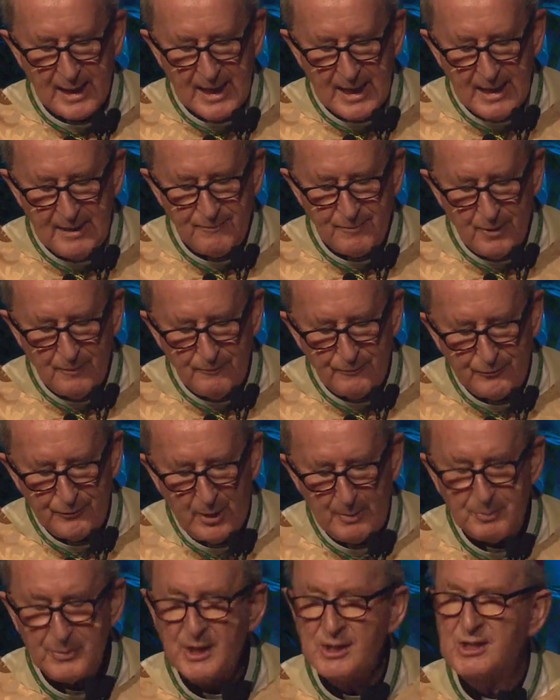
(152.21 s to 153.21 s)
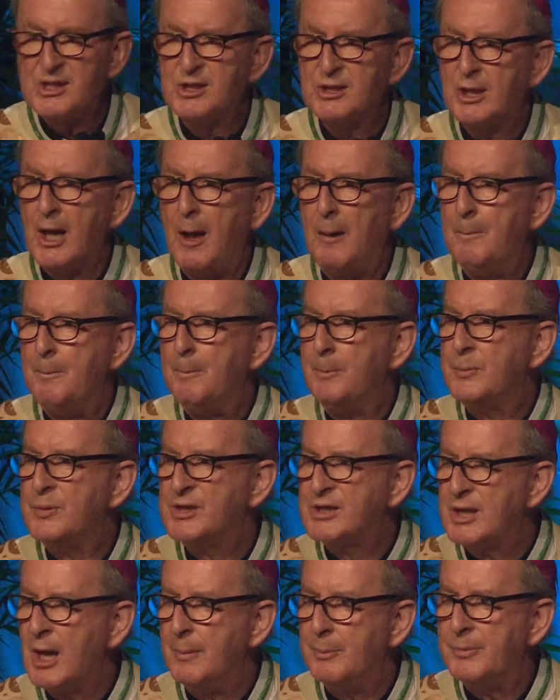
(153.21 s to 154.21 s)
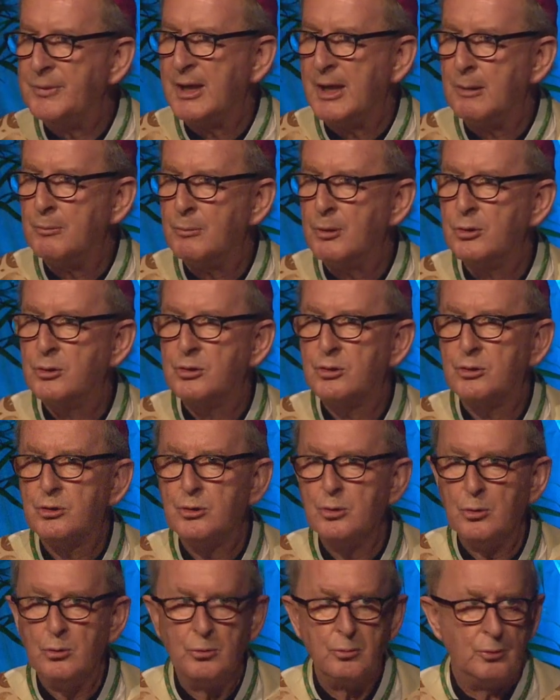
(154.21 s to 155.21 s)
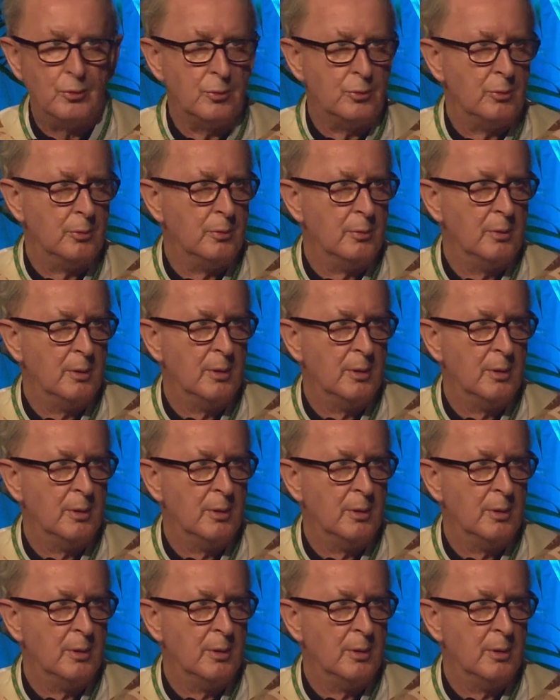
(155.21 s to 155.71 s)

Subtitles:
even from the stump, something would shoot.